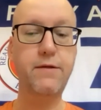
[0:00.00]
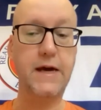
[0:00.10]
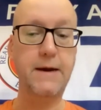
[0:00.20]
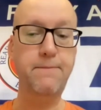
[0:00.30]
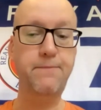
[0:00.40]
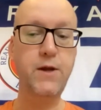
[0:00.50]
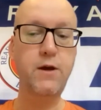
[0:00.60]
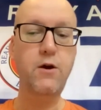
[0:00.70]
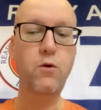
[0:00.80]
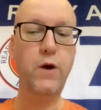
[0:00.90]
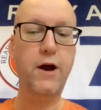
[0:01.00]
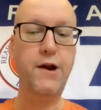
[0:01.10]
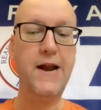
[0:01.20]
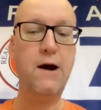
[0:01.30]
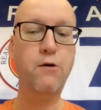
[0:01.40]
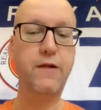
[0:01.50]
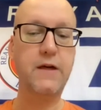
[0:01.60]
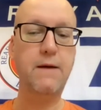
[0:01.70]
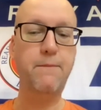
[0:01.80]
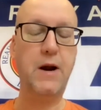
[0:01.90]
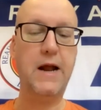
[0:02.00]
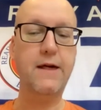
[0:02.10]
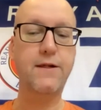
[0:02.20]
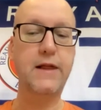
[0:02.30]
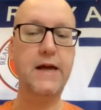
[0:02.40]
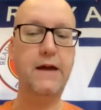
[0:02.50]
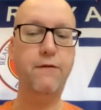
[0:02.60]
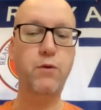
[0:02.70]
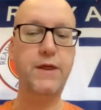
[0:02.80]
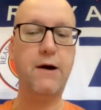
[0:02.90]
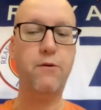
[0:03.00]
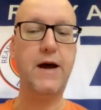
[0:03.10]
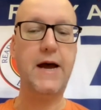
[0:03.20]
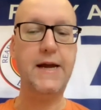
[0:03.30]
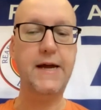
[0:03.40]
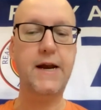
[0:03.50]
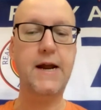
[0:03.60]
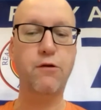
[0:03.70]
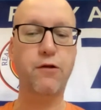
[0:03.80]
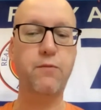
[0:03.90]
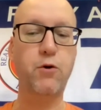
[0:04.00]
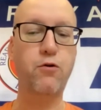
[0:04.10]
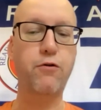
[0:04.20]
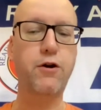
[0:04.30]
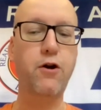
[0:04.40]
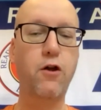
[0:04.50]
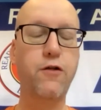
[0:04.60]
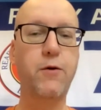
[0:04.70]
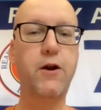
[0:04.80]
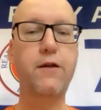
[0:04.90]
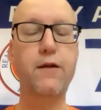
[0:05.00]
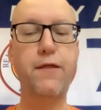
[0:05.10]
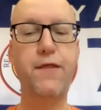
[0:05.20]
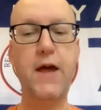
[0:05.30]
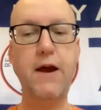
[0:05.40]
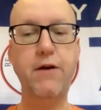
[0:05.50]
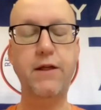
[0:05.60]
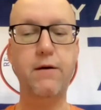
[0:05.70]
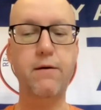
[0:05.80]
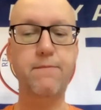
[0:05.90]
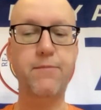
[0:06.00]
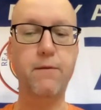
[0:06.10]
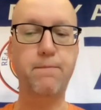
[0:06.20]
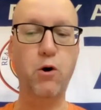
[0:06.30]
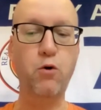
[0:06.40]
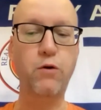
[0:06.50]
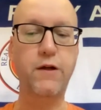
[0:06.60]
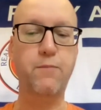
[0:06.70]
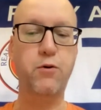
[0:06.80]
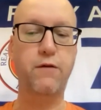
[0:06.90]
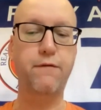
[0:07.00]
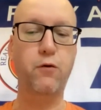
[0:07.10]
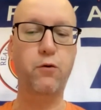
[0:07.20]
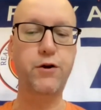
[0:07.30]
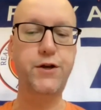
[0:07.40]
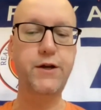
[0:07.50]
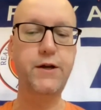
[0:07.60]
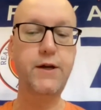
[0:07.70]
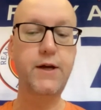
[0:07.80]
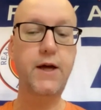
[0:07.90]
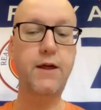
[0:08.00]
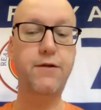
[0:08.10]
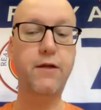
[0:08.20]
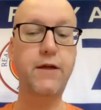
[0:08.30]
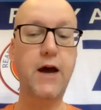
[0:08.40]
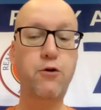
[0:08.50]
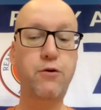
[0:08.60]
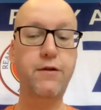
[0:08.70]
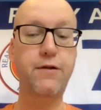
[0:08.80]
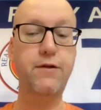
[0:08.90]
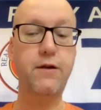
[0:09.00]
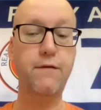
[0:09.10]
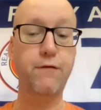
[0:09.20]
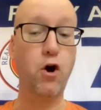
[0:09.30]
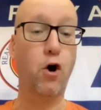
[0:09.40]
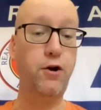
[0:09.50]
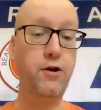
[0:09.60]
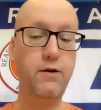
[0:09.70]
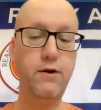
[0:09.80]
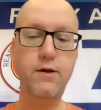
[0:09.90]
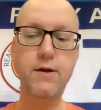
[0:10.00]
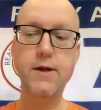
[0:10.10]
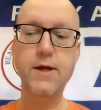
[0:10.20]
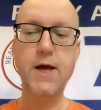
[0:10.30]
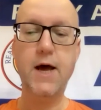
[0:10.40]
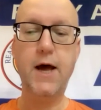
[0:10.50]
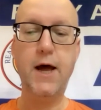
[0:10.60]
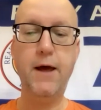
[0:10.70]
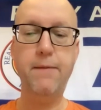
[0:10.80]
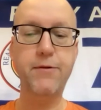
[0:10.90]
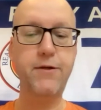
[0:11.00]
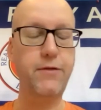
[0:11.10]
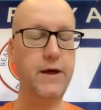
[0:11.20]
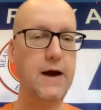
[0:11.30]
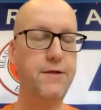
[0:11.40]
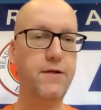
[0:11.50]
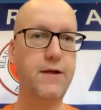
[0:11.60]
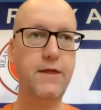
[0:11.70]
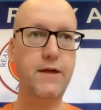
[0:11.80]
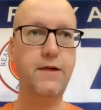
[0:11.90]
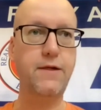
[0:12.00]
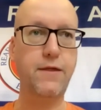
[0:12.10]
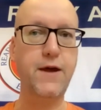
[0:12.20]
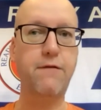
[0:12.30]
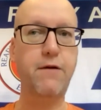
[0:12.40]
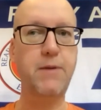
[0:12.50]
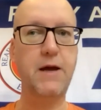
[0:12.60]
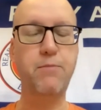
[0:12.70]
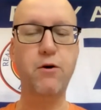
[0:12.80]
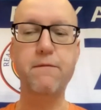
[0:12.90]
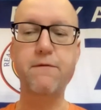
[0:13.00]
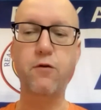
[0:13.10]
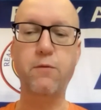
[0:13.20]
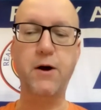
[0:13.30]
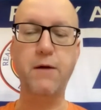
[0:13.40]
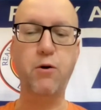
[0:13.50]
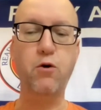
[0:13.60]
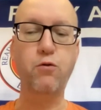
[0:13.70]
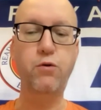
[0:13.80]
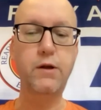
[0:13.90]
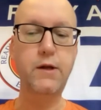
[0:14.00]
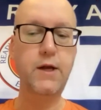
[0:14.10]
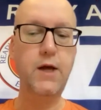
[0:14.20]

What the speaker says: team, we are now seeing players leave without any announcement or acknowledgement. And the theory that Paul is putting forward is that the owners have gone. As I say, this is a theory being put forward by Paul,